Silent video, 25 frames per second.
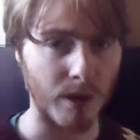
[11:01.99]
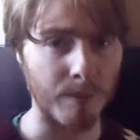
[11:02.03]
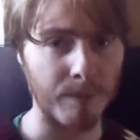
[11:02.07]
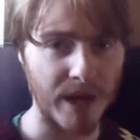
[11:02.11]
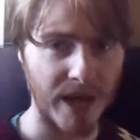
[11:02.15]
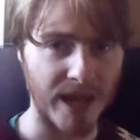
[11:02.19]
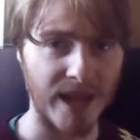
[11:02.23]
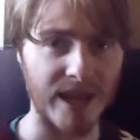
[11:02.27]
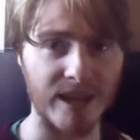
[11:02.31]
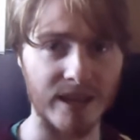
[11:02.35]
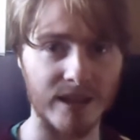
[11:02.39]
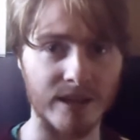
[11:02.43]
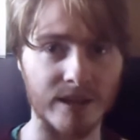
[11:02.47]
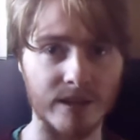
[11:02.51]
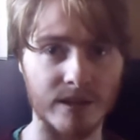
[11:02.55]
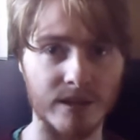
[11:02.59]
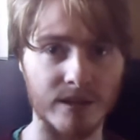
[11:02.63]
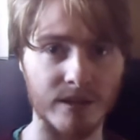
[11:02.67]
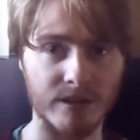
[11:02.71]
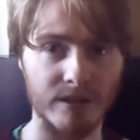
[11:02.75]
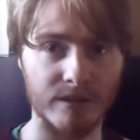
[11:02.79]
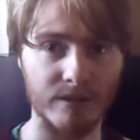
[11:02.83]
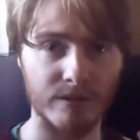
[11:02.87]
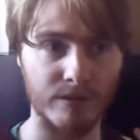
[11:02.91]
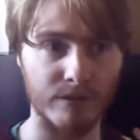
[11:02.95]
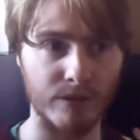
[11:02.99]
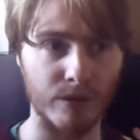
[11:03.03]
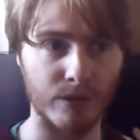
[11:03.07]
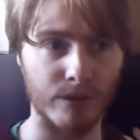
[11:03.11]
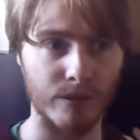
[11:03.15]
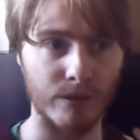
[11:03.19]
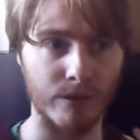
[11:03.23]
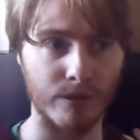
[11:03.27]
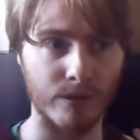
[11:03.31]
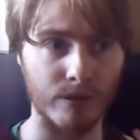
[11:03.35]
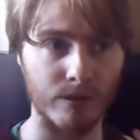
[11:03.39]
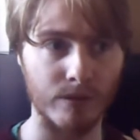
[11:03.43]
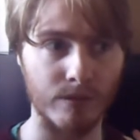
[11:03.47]
are paying
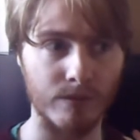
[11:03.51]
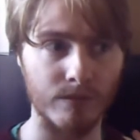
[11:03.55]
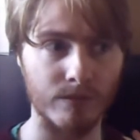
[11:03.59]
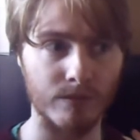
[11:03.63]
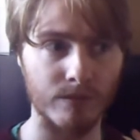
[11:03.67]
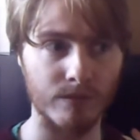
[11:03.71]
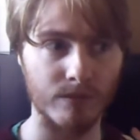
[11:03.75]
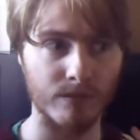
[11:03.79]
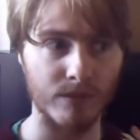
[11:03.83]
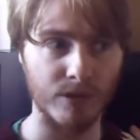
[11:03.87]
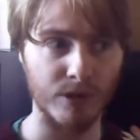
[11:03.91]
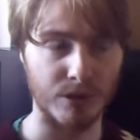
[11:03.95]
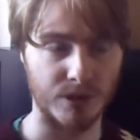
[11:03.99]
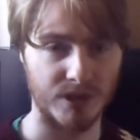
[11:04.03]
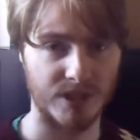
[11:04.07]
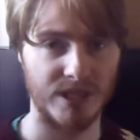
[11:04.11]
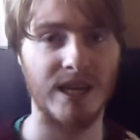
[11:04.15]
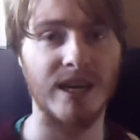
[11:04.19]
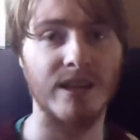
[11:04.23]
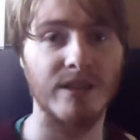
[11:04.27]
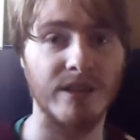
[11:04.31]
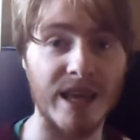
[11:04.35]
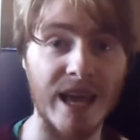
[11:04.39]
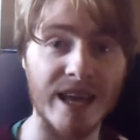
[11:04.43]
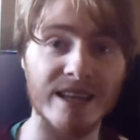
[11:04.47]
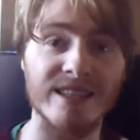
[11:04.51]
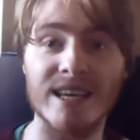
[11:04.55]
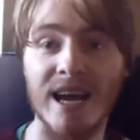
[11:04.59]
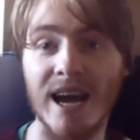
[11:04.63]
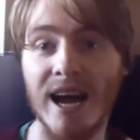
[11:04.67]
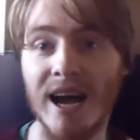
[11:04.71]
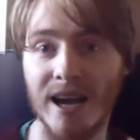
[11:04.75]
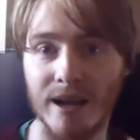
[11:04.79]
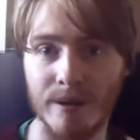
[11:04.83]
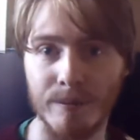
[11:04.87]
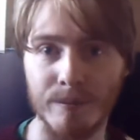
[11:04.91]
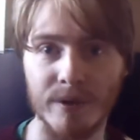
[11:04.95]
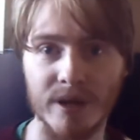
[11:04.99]
for your t their
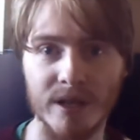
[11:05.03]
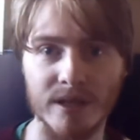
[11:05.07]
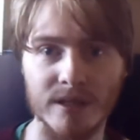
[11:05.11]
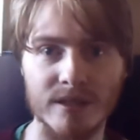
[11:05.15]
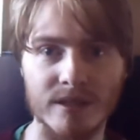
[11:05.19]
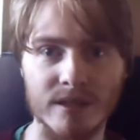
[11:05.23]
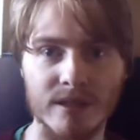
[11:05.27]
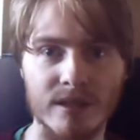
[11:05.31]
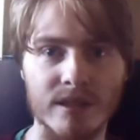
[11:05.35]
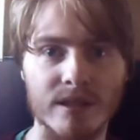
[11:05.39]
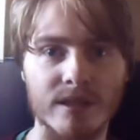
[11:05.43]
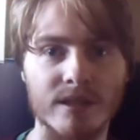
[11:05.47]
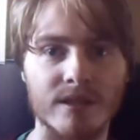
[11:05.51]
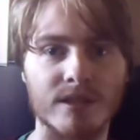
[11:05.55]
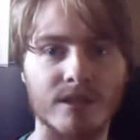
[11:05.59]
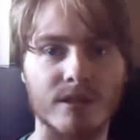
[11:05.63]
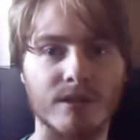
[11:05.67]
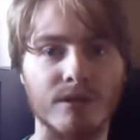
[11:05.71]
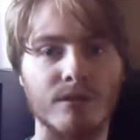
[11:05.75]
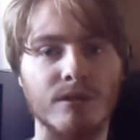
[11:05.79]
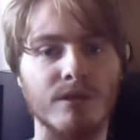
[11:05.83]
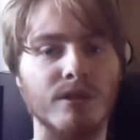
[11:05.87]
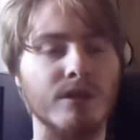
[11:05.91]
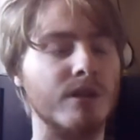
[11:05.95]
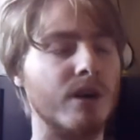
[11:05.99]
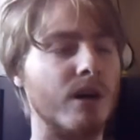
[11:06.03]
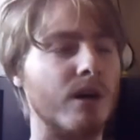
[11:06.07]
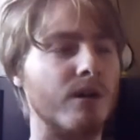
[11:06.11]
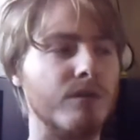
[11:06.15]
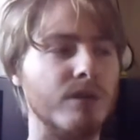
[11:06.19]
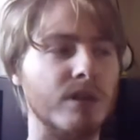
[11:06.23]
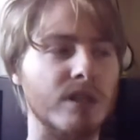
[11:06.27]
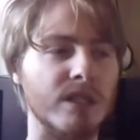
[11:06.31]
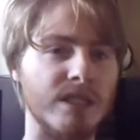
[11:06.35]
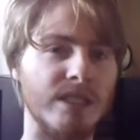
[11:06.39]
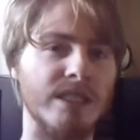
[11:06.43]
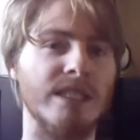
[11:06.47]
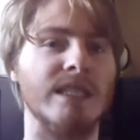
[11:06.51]
time, basically. So you can't
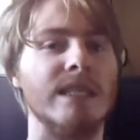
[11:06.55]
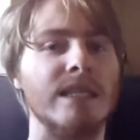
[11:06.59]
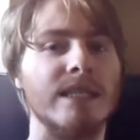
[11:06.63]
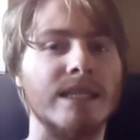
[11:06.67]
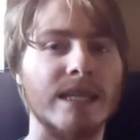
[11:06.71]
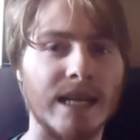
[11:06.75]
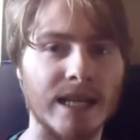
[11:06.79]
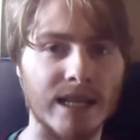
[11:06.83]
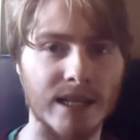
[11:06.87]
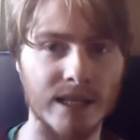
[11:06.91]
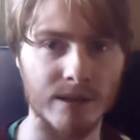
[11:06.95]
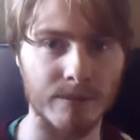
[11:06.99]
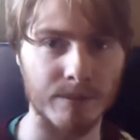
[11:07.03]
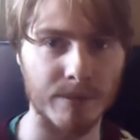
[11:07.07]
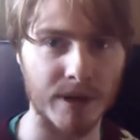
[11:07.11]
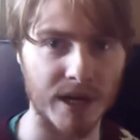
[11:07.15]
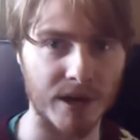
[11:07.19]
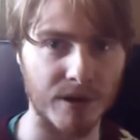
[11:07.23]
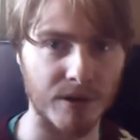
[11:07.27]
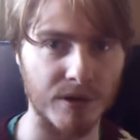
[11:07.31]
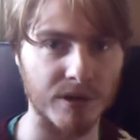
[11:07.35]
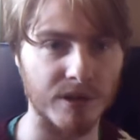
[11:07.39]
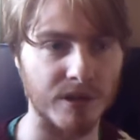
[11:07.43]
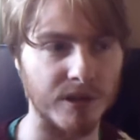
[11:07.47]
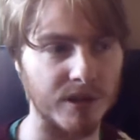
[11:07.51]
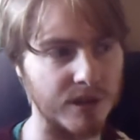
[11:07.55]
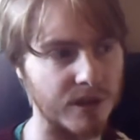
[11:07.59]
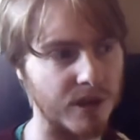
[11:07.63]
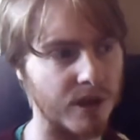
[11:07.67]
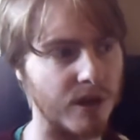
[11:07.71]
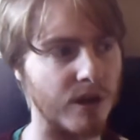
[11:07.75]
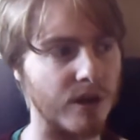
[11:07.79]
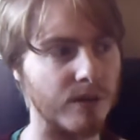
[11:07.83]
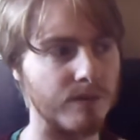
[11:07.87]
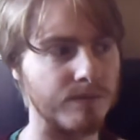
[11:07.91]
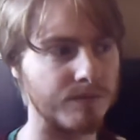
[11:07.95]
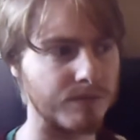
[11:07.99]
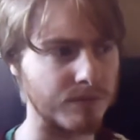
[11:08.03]
really dilly-dally about, and you
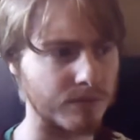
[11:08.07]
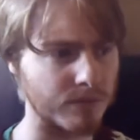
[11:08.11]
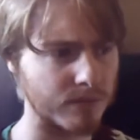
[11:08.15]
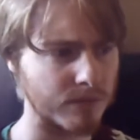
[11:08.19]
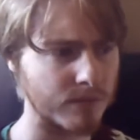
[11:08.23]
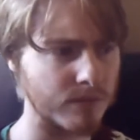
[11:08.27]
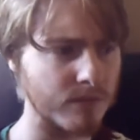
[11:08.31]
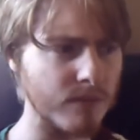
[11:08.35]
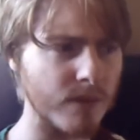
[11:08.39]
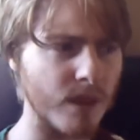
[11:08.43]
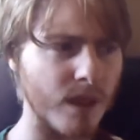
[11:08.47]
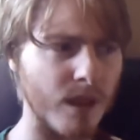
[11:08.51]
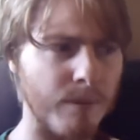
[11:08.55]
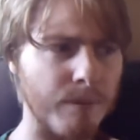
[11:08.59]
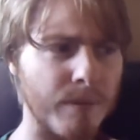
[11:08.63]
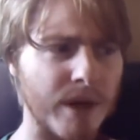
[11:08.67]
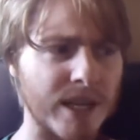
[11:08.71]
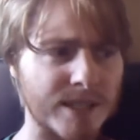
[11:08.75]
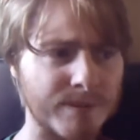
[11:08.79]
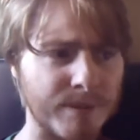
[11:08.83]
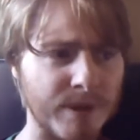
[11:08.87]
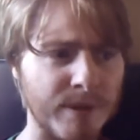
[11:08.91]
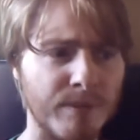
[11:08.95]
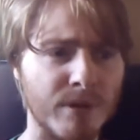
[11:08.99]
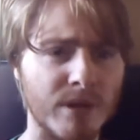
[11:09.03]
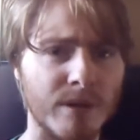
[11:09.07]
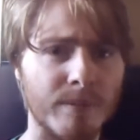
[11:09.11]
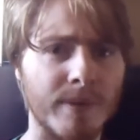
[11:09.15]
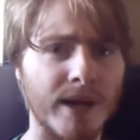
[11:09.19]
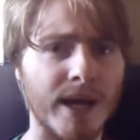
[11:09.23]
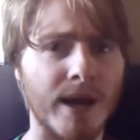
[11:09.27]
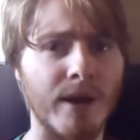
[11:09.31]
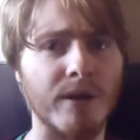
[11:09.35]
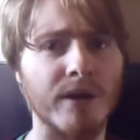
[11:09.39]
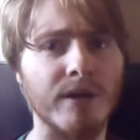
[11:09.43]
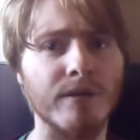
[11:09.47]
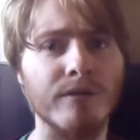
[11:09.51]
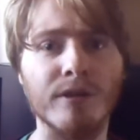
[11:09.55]
can't mess people
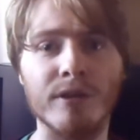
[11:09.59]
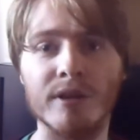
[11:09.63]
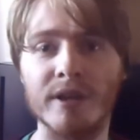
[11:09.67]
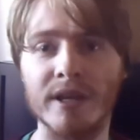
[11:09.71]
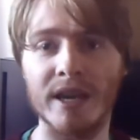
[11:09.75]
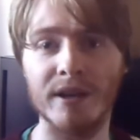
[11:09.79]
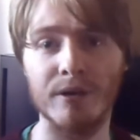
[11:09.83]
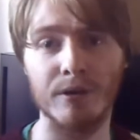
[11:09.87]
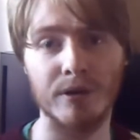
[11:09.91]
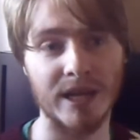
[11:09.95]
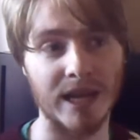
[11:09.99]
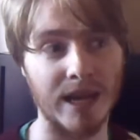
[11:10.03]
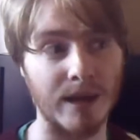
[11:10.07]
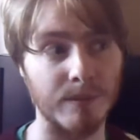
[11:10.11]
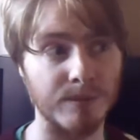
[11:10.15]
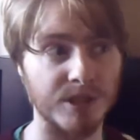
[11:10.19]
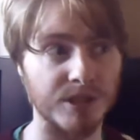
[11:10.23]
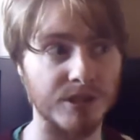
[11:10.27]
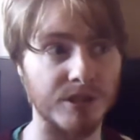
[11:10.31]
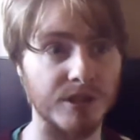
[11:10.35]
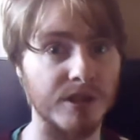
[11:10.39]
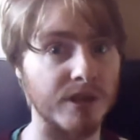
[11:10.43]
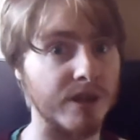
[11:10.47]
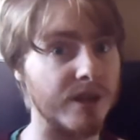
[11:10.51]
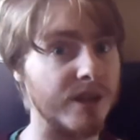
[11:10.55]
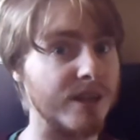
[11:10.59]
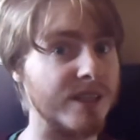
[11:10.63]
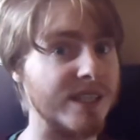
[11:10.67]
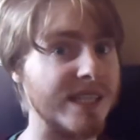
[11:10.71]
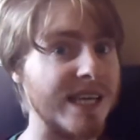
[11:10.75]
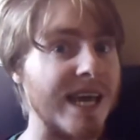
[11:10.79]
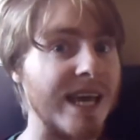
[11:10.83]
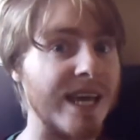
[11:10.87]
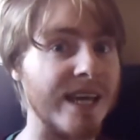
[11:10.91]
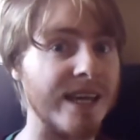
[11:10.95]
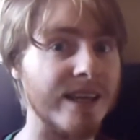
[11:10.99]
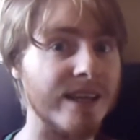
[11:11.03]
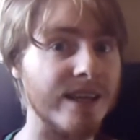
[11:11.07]
about. If you get your capture done in a
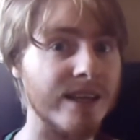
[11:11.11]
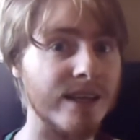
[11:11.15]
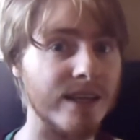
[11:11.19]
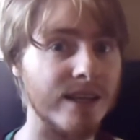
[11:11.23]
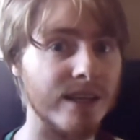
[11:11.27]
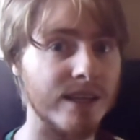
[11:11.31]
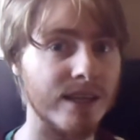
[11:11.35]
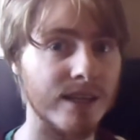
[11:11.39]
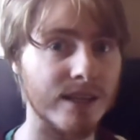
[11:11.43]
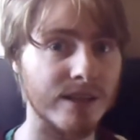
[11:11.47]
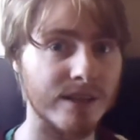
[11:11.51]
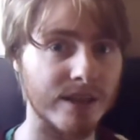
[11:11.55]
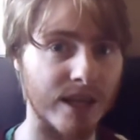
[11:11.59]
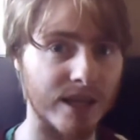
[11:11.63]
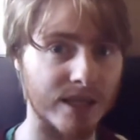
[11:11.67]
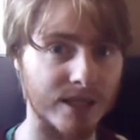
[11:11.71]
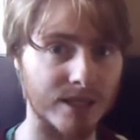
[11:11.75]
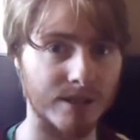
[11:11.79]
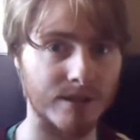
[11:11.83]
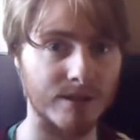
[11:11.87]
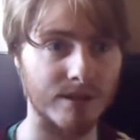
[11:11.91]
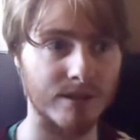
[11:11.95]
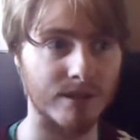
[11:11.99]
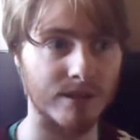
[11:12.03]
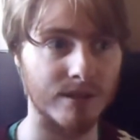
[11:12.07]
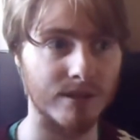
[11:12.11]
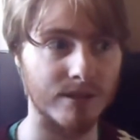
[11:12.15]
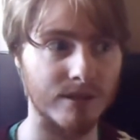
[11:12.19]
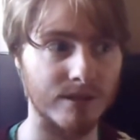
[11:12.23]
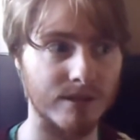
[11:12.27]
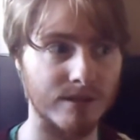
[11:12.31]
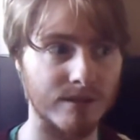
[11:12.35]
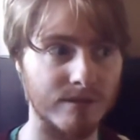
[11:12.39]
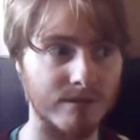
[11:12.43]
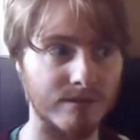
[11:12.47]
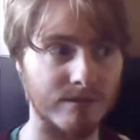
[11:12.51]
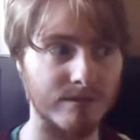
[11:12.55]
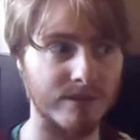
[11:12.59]
day, that's,
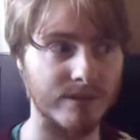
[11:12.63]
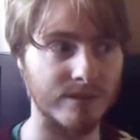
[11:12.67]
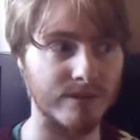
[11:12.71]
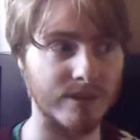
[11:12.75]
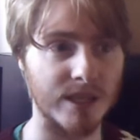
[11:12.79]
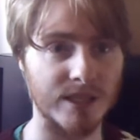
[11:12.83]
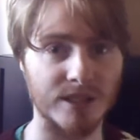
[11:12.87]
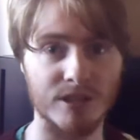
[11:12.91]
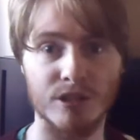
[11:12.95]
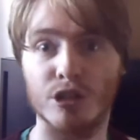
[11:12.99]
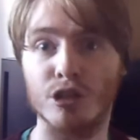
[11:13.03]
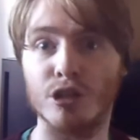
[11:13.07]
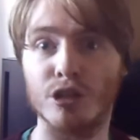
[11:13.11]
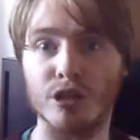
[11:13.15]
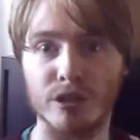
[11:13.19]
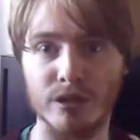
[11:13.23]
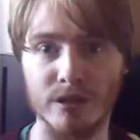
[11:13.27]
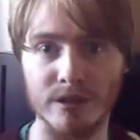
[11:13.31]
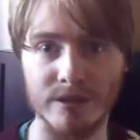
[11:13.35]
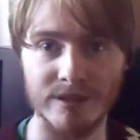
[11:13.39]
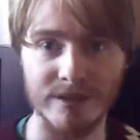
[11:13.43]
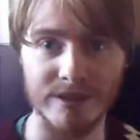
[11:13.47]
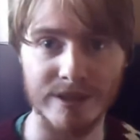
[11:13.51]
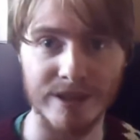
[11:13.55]
that's good.